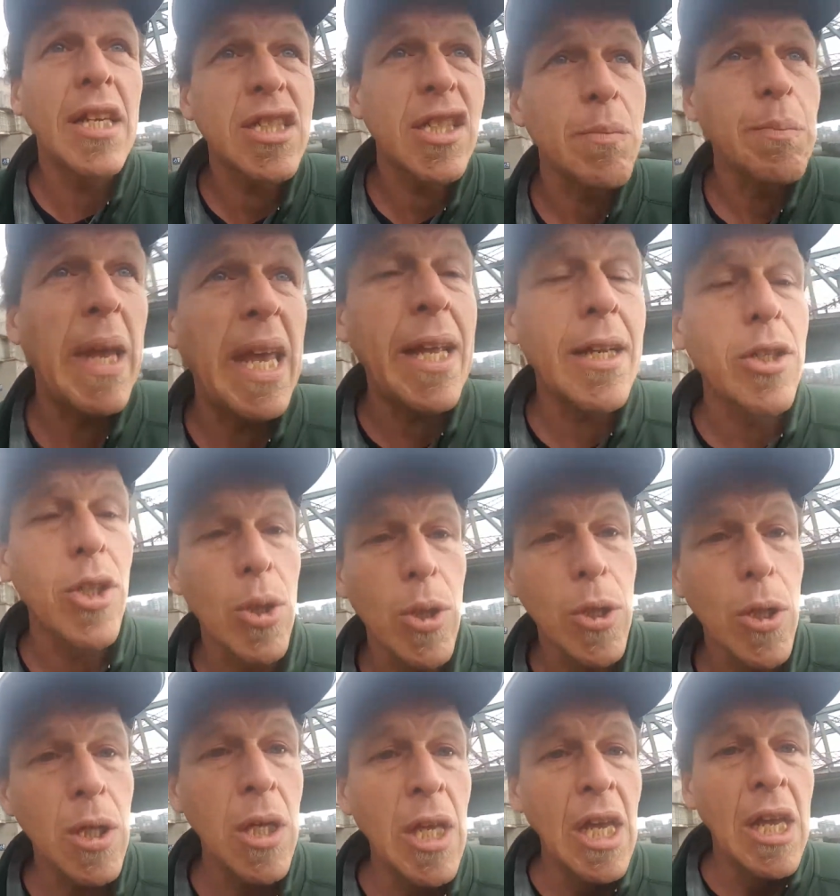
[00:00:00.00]

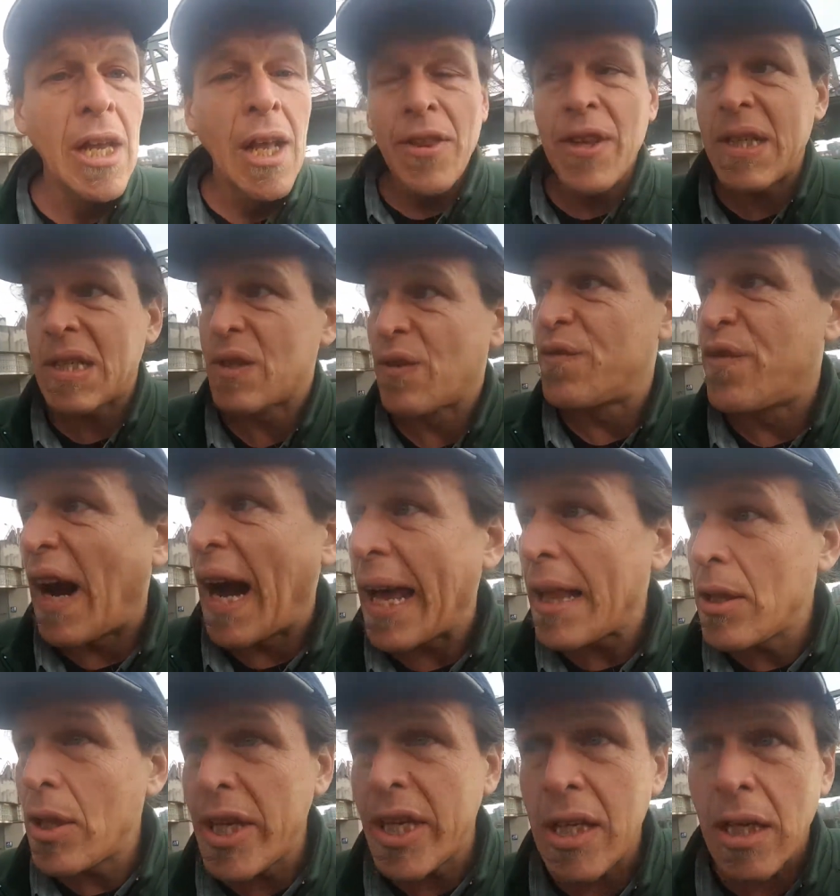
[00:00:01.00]
dismantle these
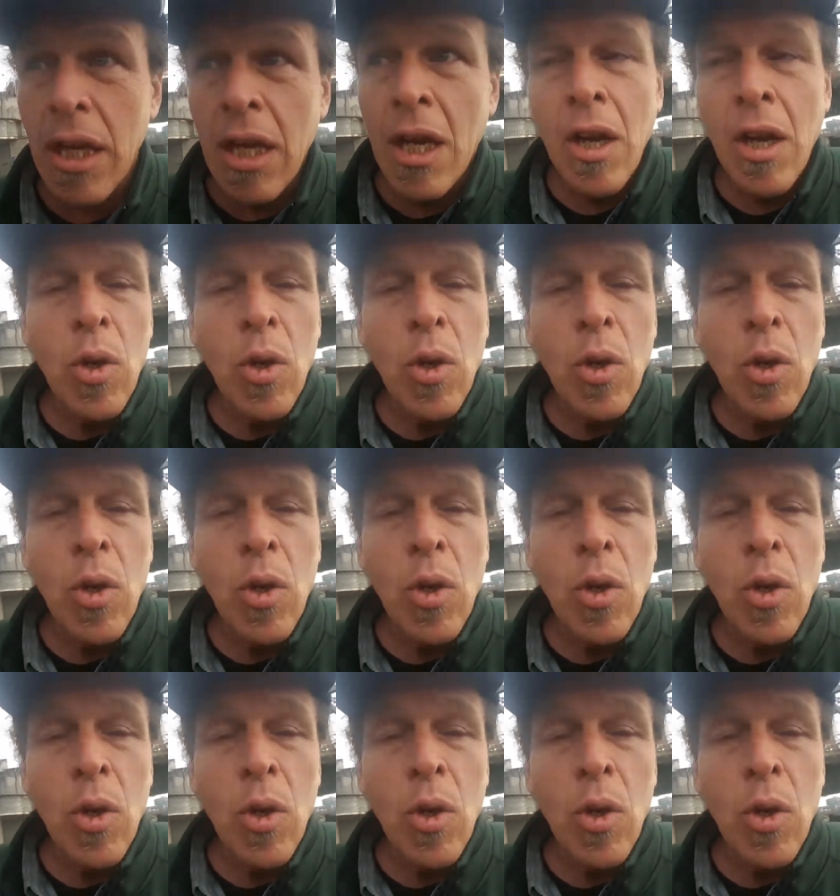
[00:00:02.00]
violent,